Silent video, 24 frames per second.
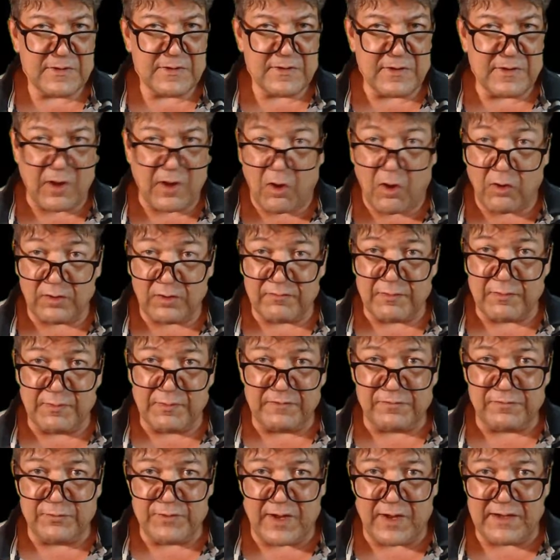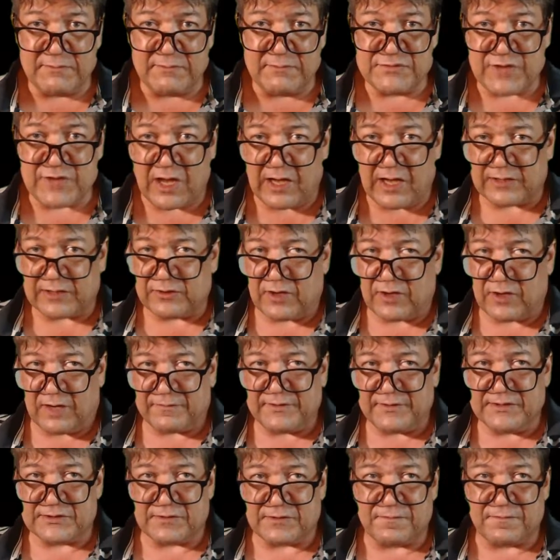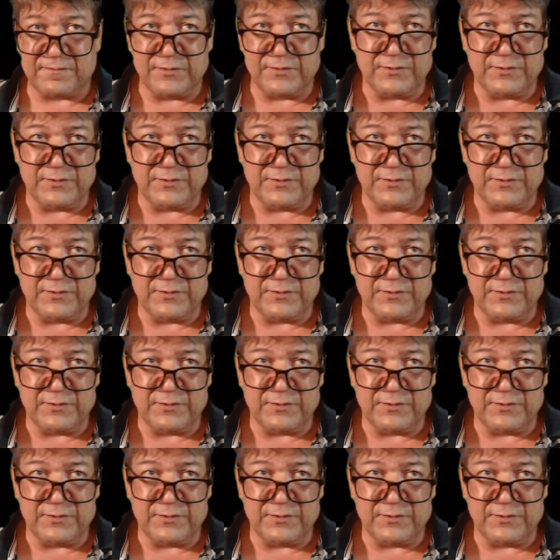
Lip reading: All of them are food items. Hot coffee is a food